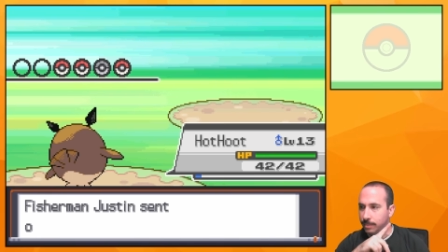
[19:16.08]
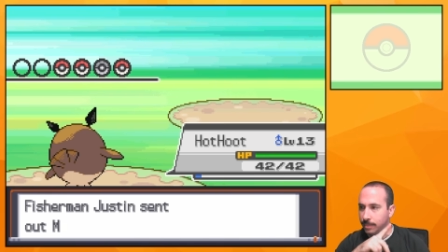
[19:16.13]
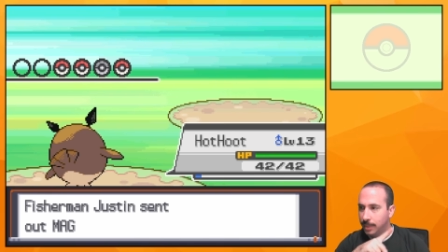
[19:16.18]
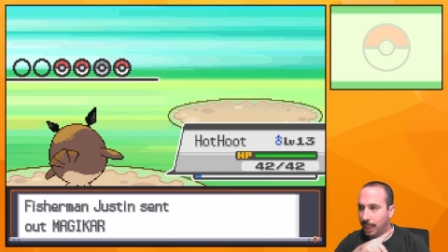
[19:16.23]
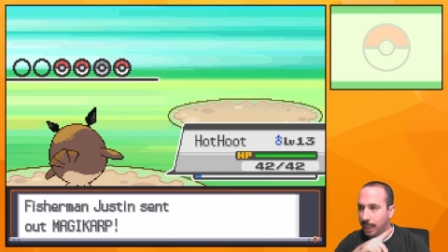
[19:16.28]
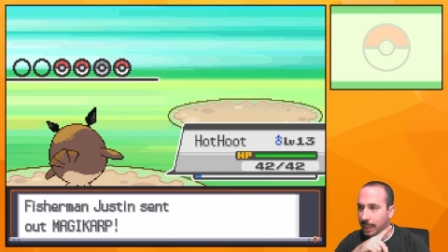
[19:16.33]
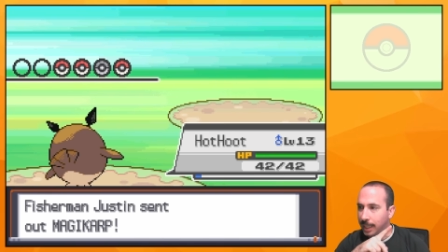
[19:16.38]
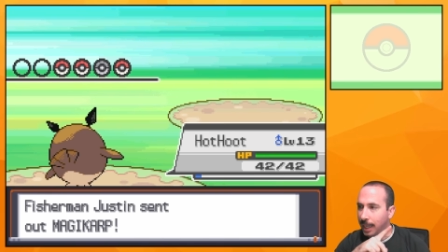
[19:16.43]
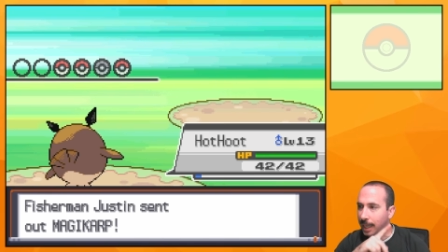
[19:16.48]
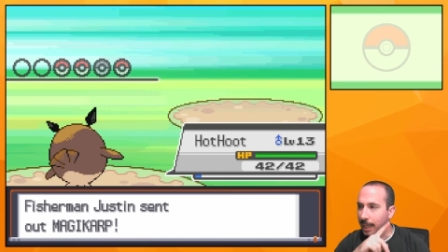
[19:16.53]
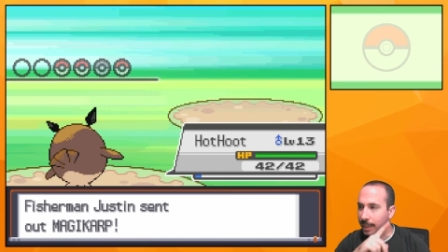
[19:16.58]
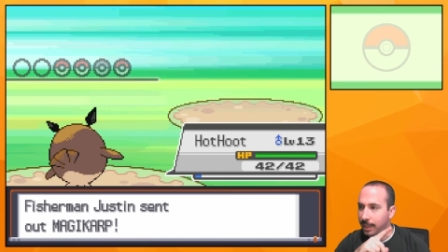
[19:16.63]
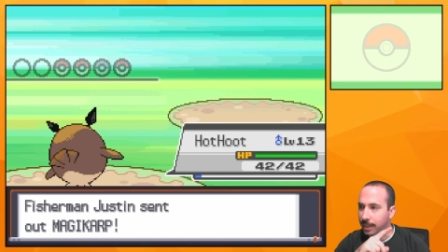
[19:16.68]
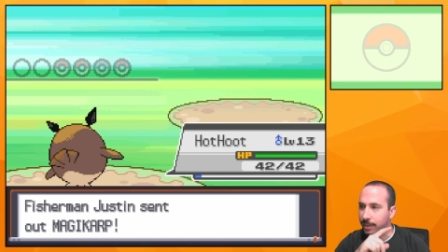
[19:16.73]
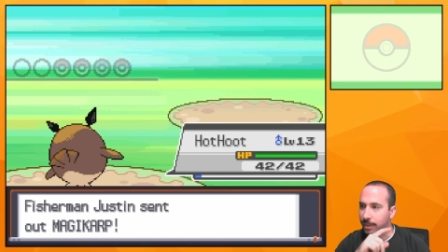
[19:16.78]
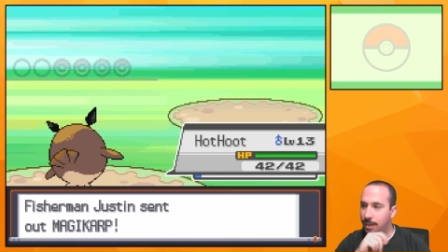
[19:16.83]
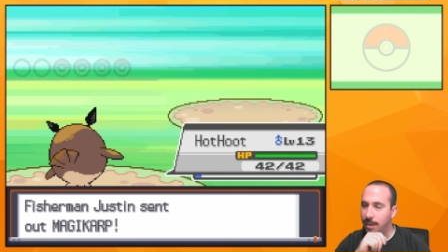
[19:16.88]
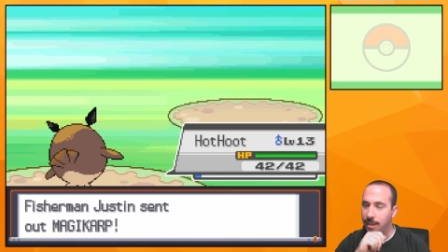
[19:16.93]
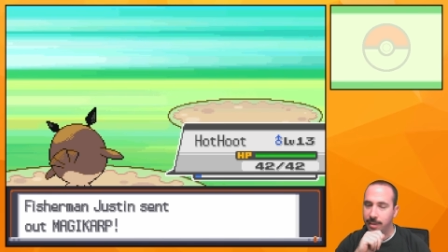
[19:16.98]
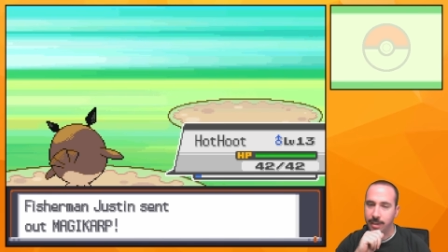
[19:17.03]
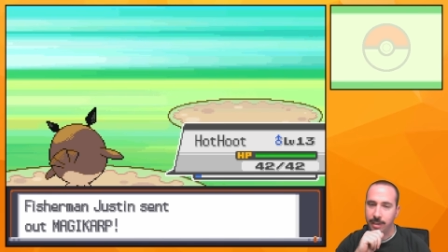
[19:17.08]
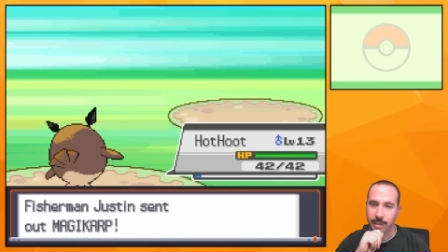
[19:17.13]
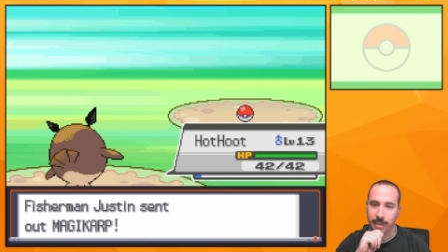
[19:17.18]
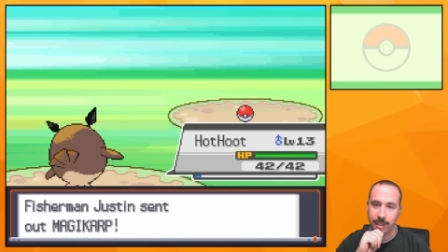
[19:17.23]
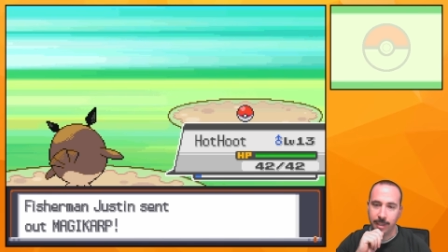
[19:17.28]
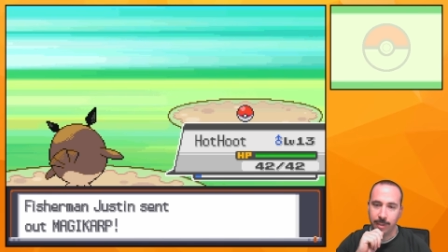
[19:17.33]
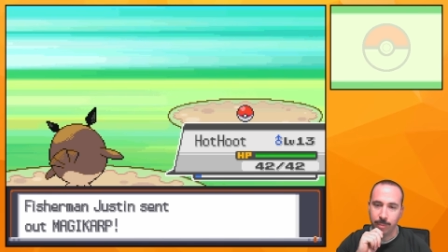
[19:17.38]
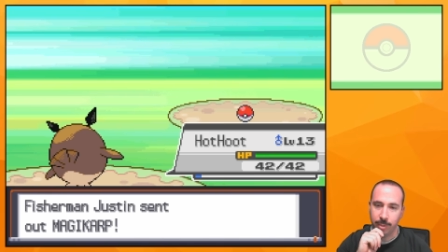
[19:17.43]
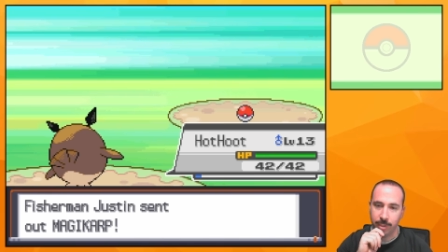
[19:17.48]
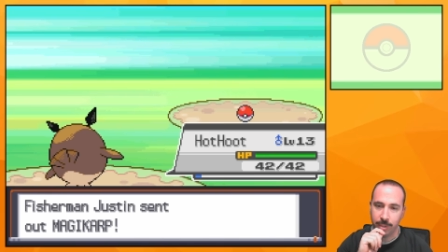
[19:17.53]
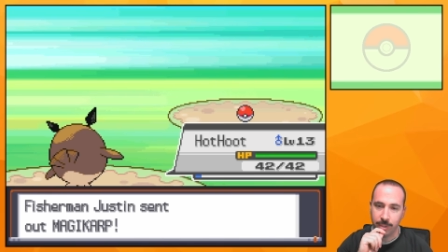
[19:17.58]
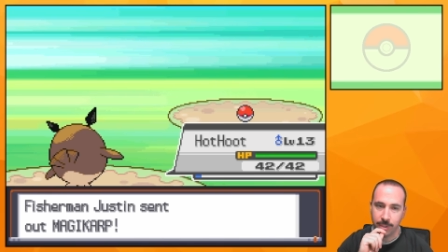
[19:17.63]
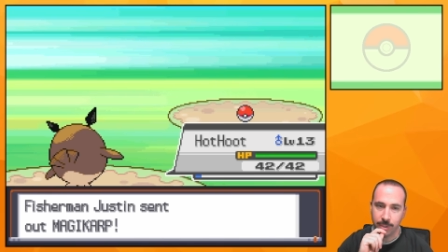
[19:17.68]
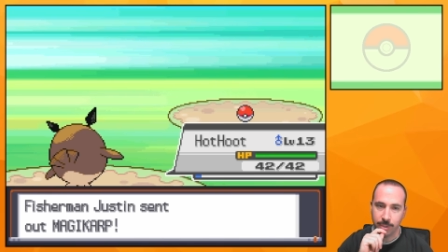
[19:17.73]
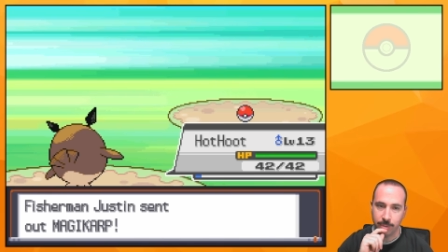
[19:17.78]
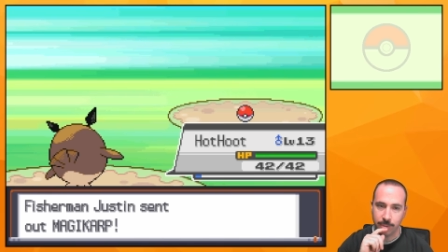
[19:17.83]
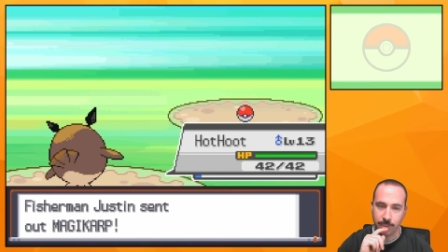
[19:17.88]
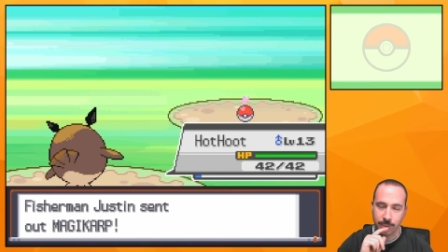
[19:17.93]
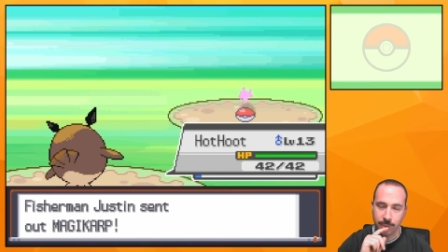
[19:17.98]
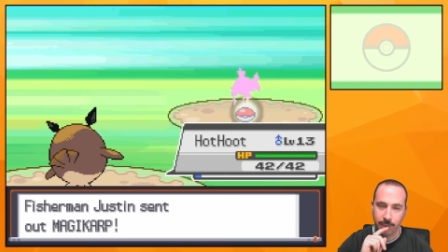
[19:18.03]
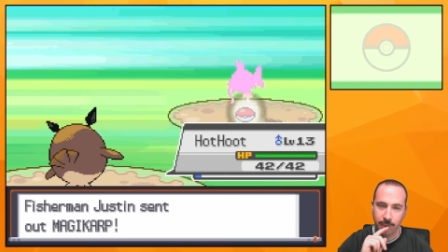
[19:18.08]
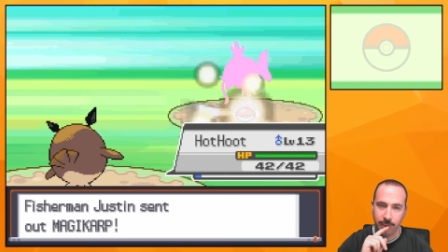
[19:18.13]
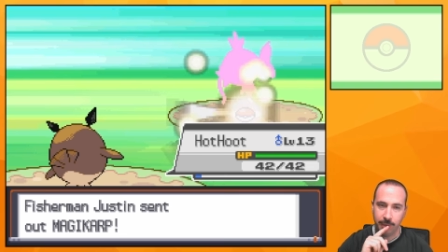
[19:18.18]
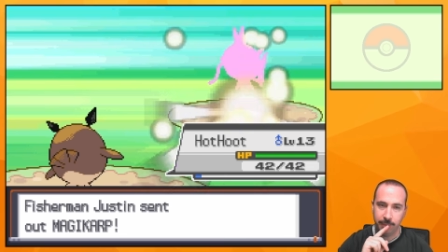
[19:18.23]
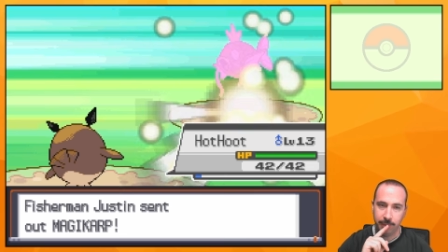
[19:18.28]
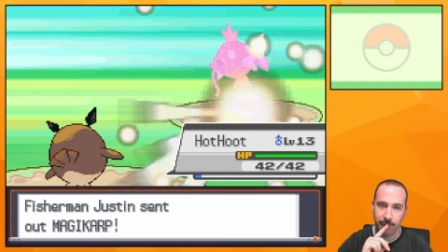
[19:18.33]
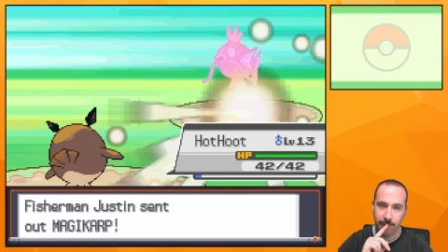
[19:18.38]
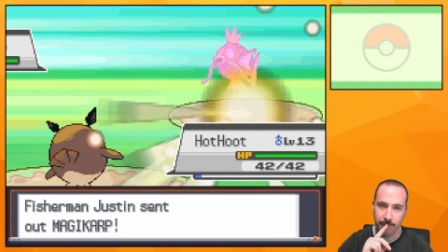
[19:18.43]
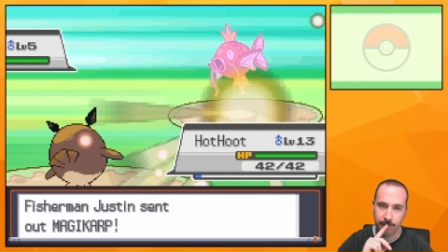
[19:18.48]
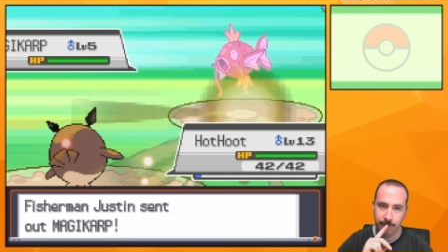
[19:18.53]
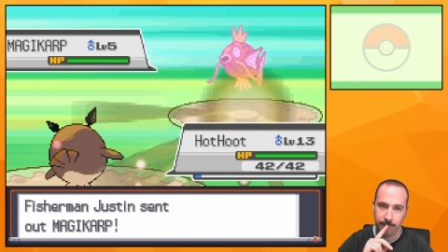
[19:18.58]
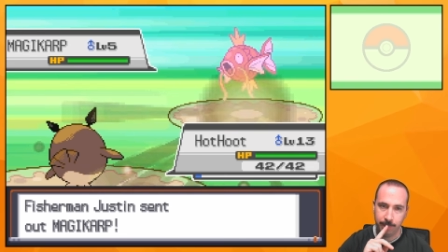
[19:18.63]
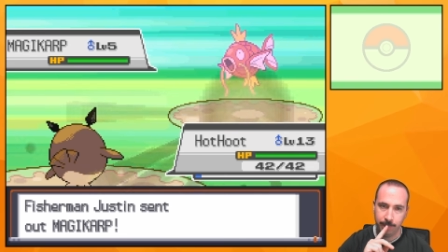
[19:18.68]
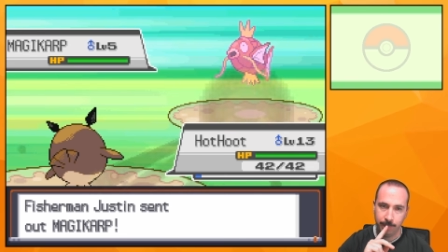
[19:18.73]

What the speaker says: I gotta lock in and get one in the Union Cave then.